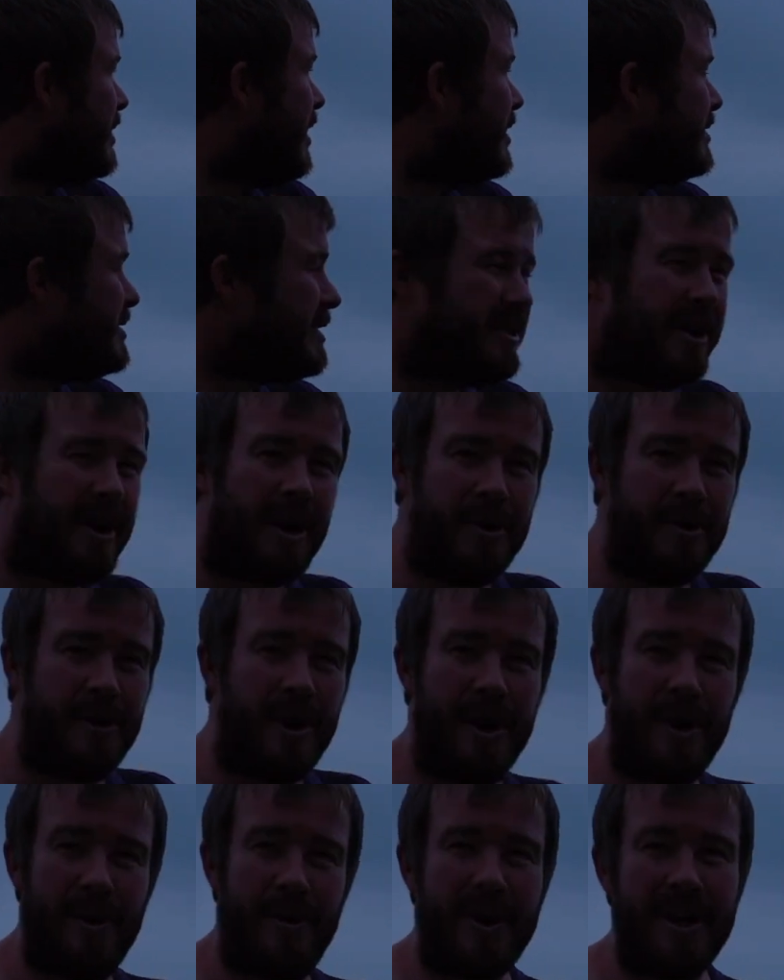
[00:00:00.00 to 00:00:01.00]
I don't know,
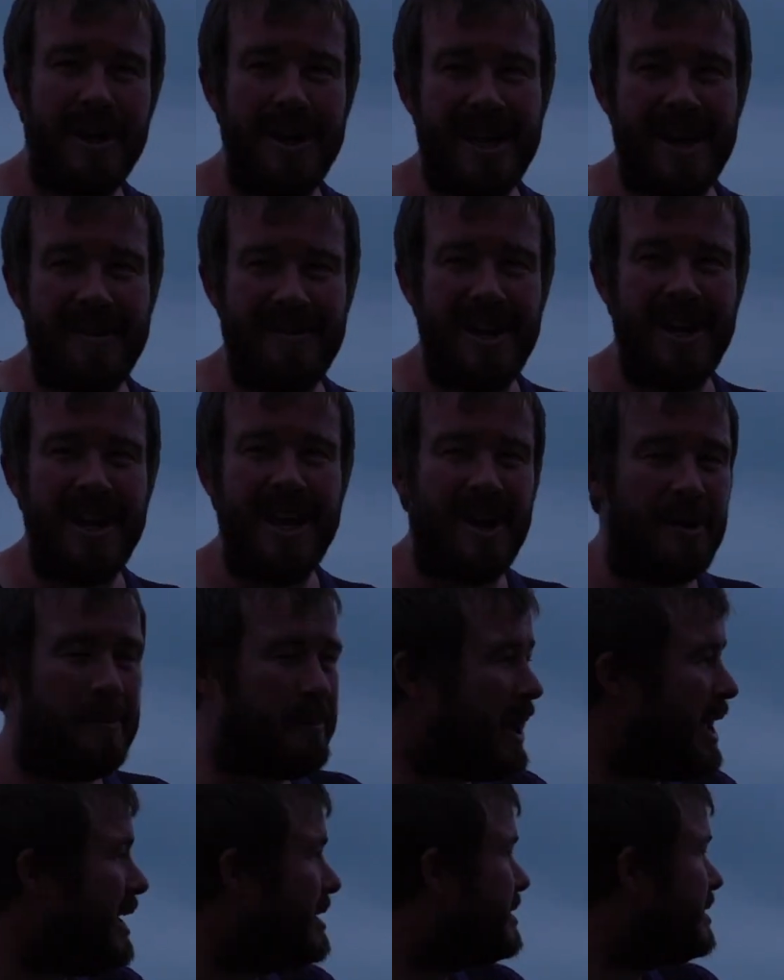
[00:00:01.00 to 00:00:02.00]
we're going to give it a little
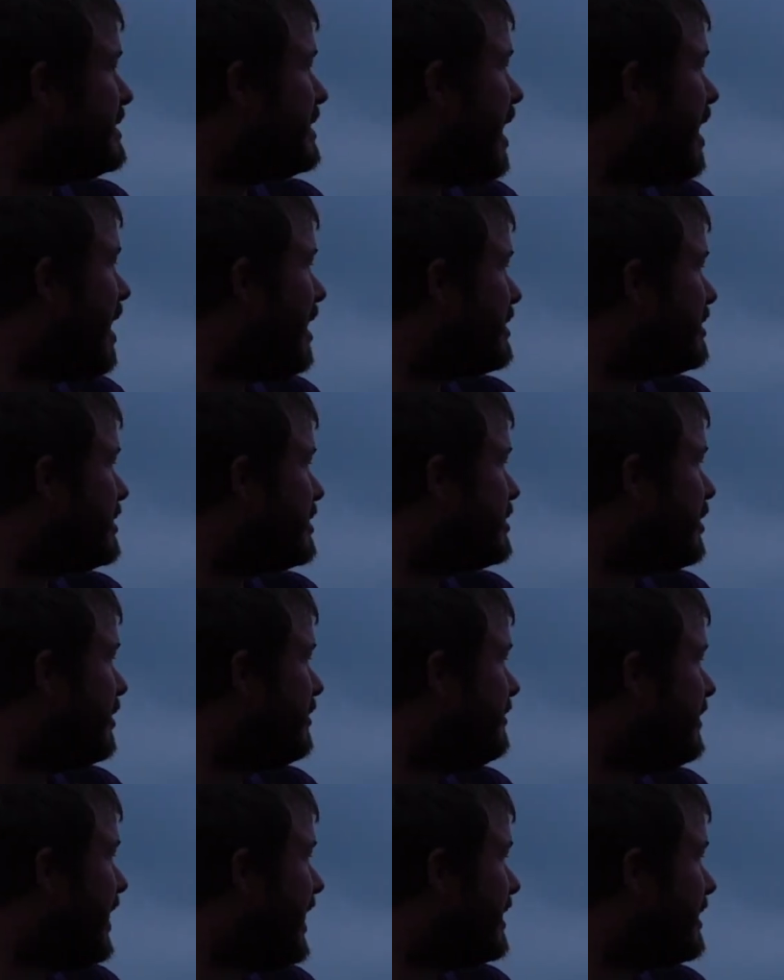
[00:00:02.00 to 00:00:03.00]
bit into darkness, I
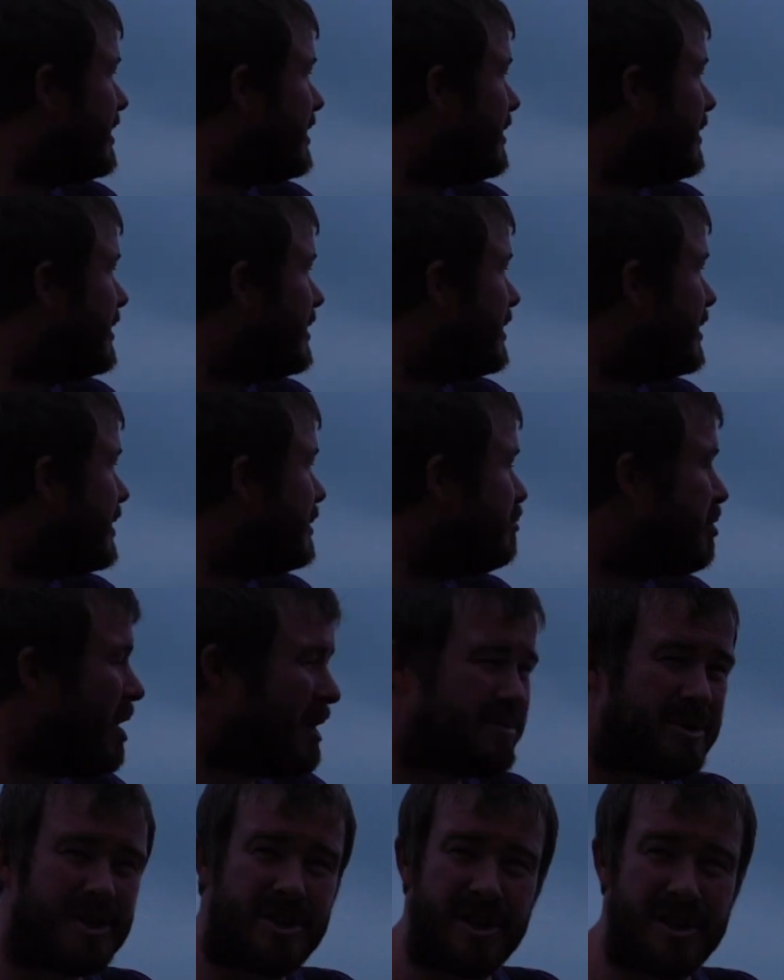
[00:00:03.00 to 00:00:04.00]
think,
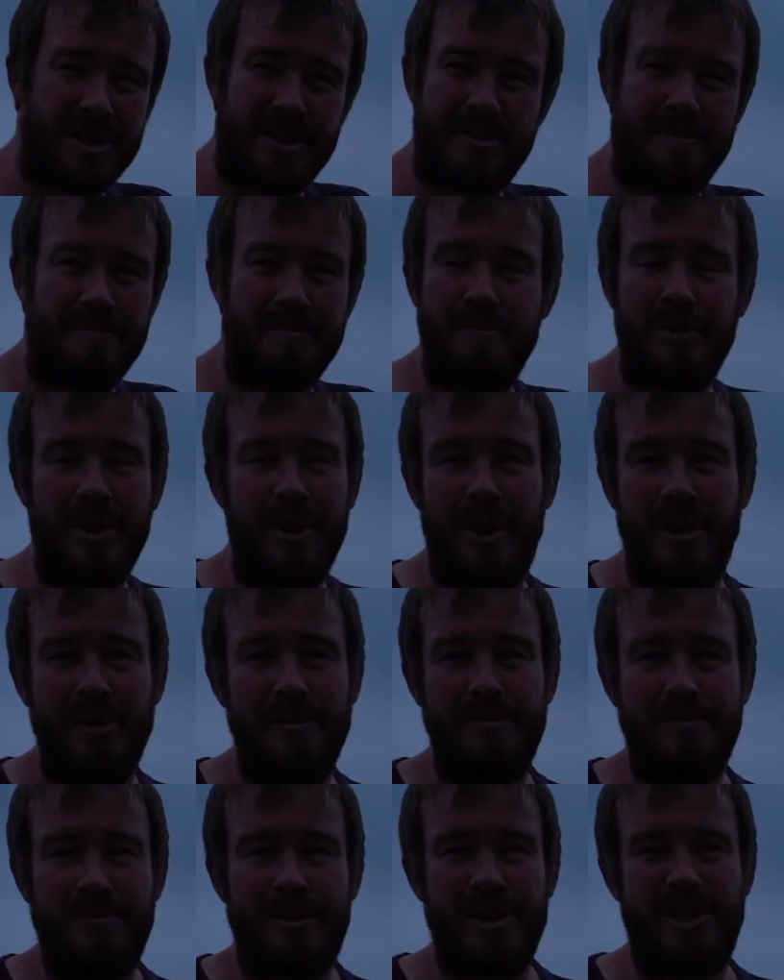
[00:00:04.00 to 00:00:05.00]
perhaps just, you know,
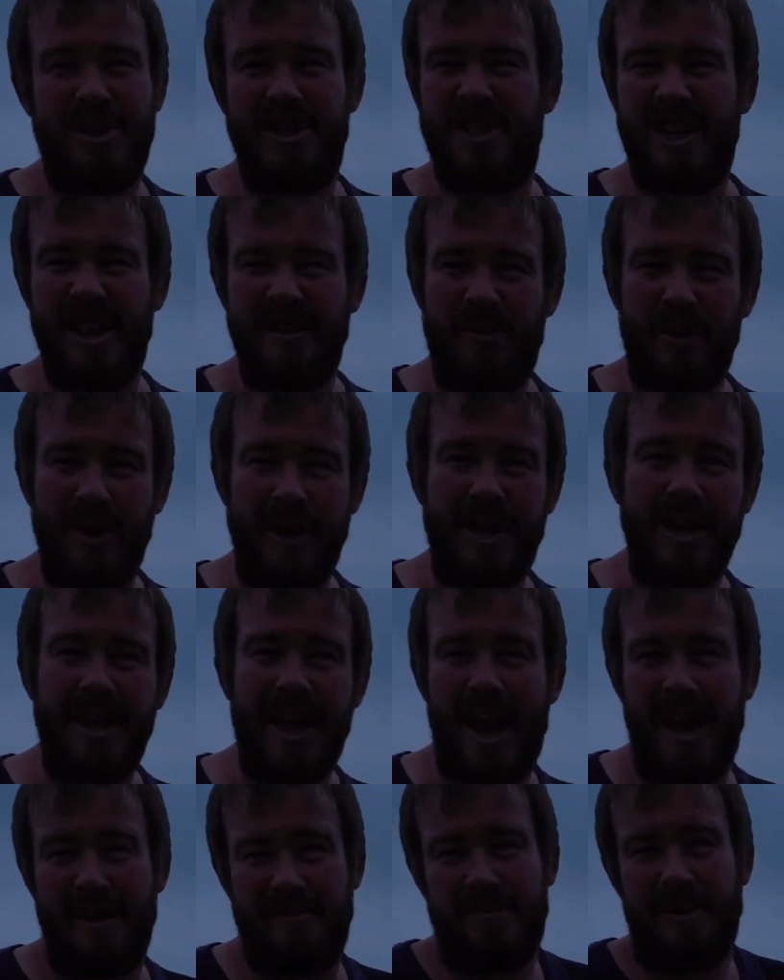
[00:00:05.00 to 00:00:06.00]
just to see if we can
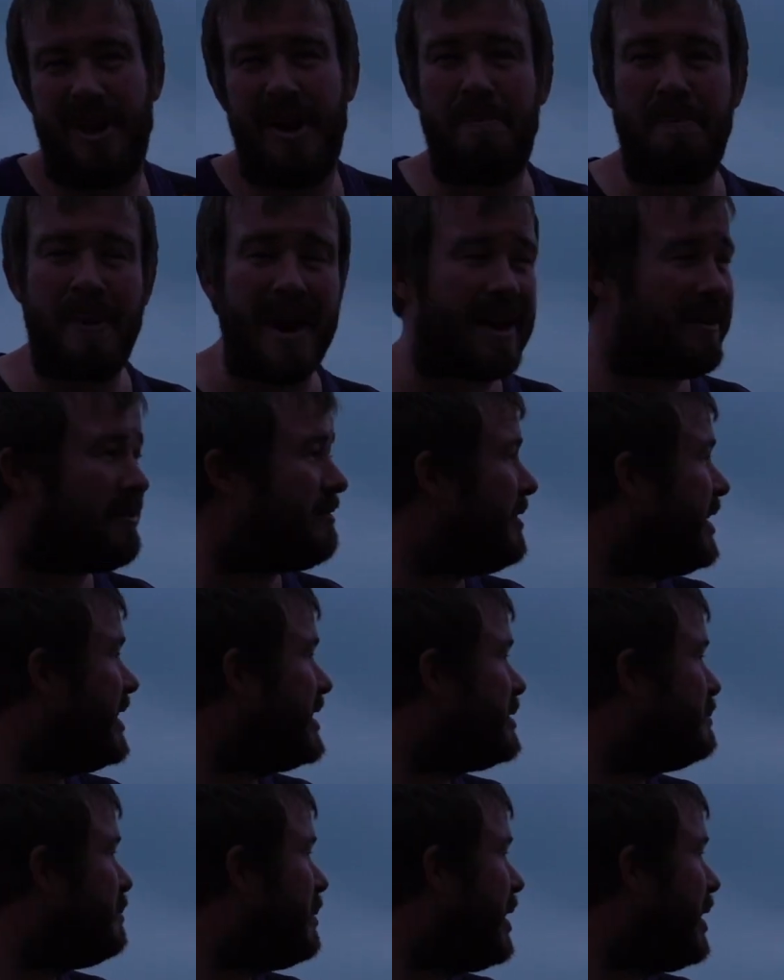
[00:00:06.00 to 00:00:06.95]
get a bigger fish.